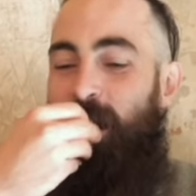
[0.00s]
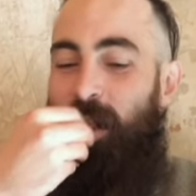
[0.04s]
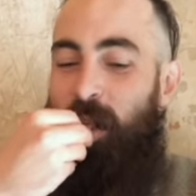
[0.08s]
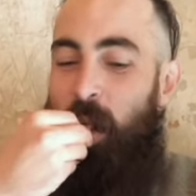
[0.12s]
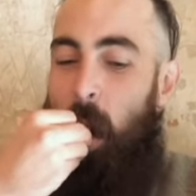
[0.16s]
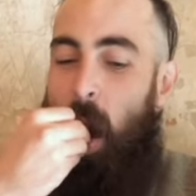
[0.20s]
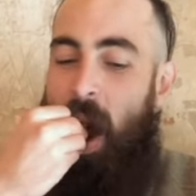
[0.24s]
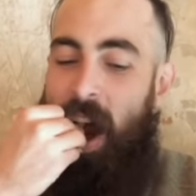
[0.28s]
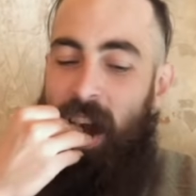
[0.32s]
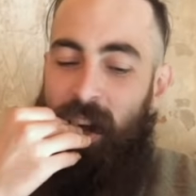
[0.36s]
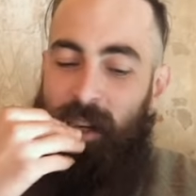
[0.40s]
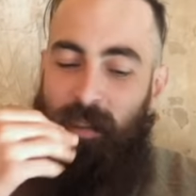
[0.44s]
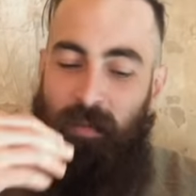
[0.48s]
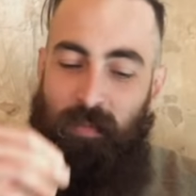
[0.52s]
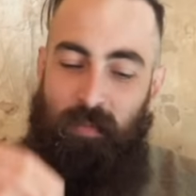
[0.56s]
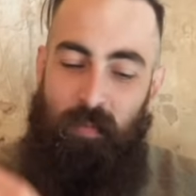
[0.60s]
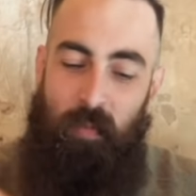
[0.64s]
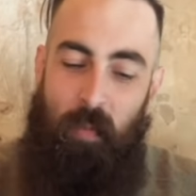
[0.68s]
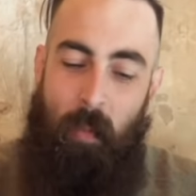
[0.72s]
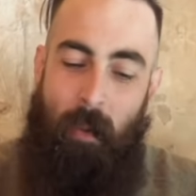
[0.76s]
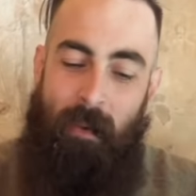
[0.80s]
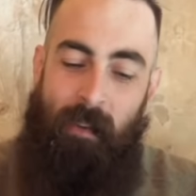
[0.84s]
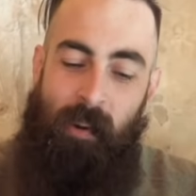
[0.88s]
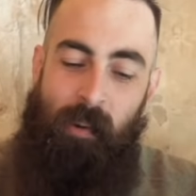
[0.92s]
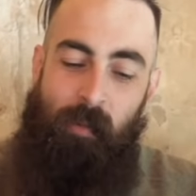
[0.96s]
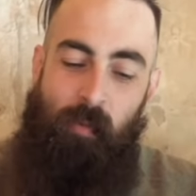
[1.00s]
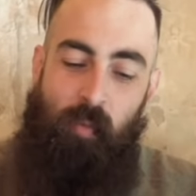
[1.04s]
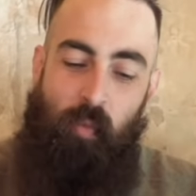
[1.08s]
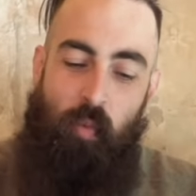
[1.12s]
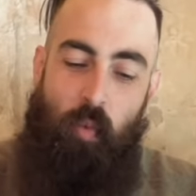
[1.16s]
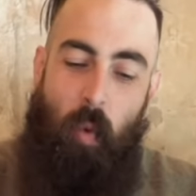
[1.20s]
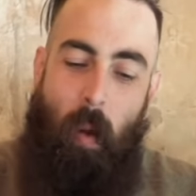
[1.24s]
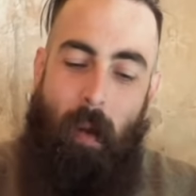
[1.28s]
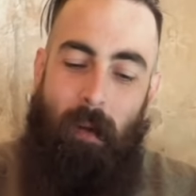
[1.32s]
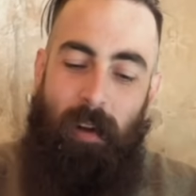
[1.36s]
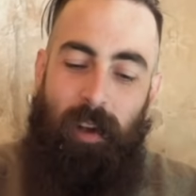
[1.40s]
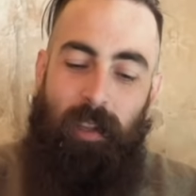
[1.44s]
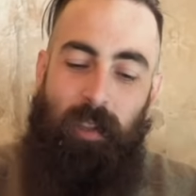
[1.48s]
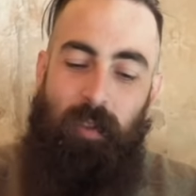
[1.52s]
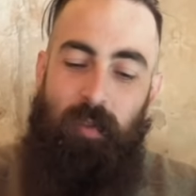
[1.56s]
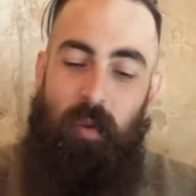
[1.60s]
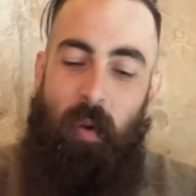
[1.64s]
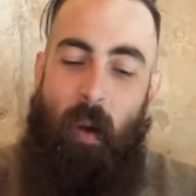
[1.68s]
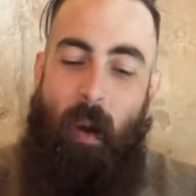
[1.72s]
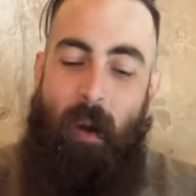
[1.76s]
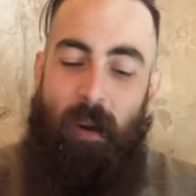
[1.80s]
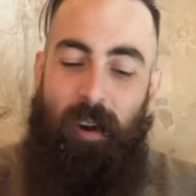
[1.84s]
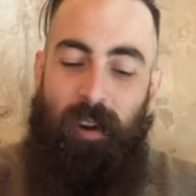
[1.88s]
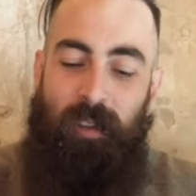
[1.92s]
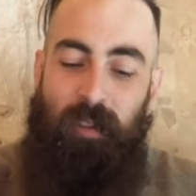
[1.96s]
I'm kind of embarrassed about how smug
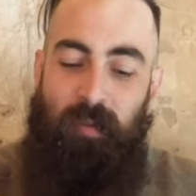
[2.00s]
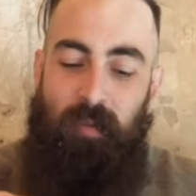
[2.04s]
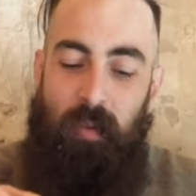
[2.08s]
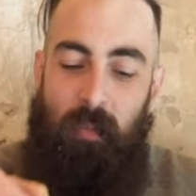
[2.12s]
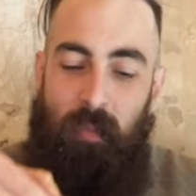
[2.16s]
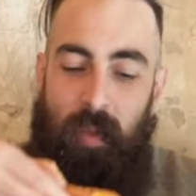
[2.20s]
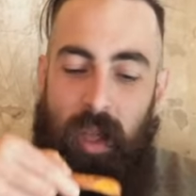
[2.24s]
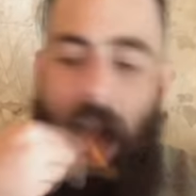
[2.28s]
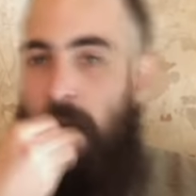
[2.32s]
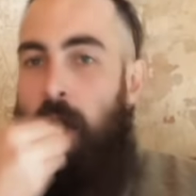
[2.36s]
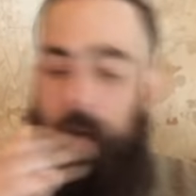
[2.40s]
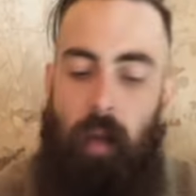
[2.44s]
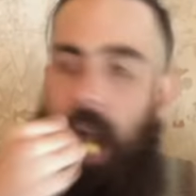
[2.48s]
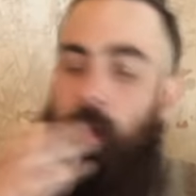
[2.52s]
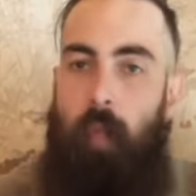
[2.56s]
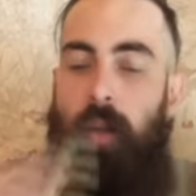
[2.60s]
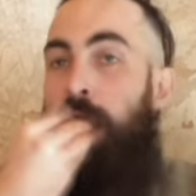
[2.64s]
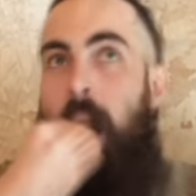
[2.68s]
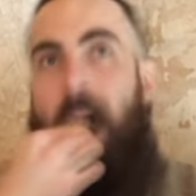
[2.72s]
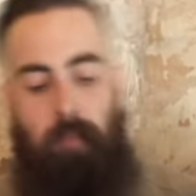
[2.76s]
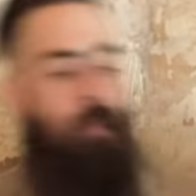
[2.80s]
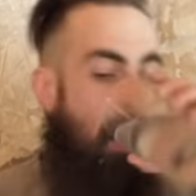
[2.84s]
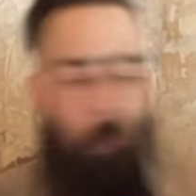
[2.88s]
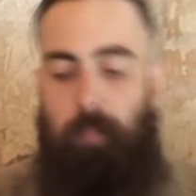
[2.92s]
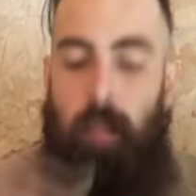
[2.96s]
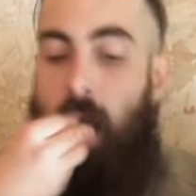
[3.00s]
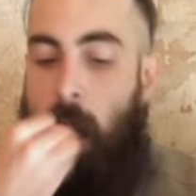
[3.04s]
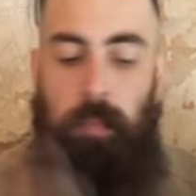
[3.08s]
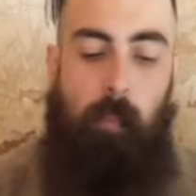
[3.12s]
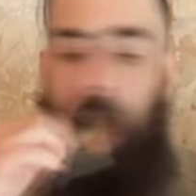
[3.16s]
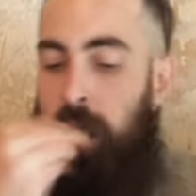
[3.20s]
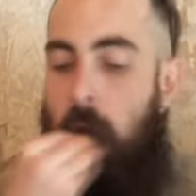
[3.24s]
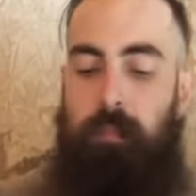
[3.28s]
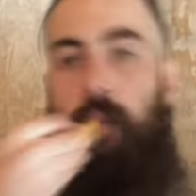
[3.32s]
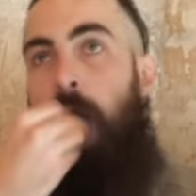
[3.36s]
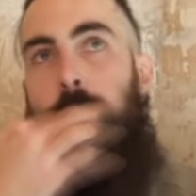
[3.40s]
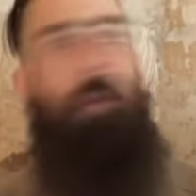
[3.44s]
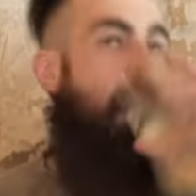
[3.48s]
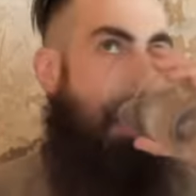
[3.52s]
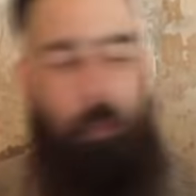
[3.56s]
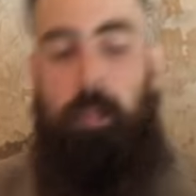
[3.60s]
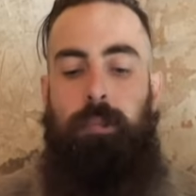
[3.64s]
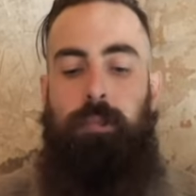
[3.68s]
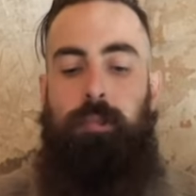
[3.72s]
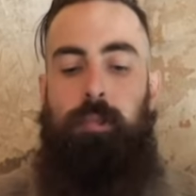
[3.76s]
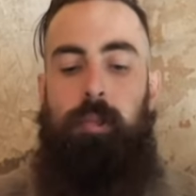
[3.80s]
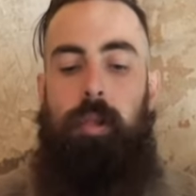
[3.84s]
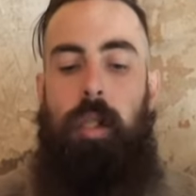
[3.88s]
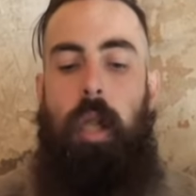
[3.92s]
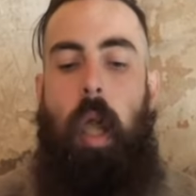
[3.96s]
I look there. Is that how smug I look
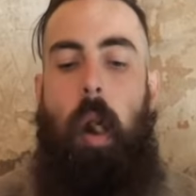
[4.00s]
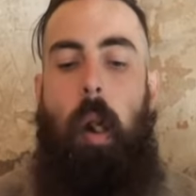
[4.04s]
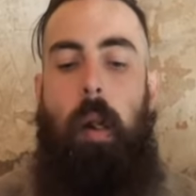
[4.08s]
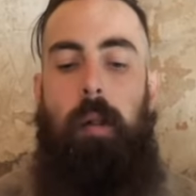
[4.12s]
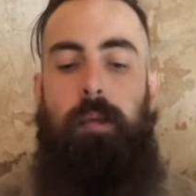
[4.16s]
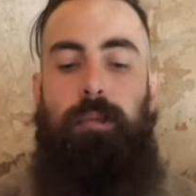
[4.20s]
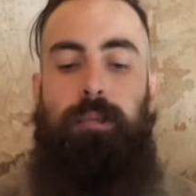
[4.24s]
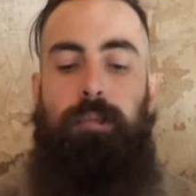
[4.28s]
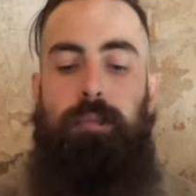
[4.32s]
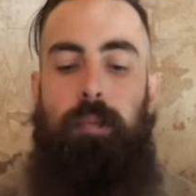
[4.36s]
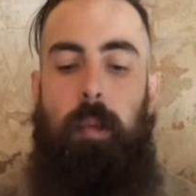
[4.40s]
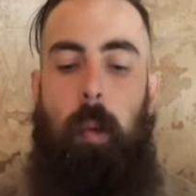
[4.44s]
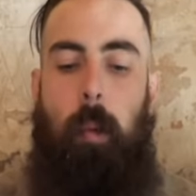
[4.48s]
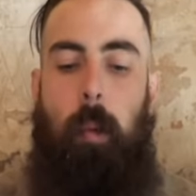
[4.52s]
in real life?